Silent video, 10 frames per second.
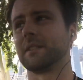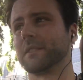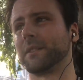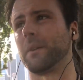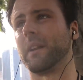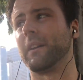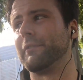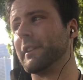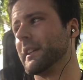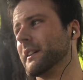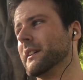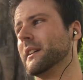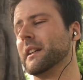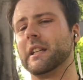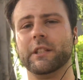I just don't have the
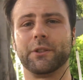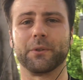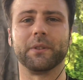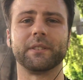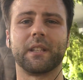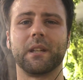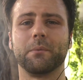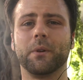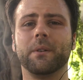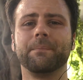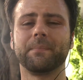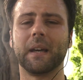endurance anymore.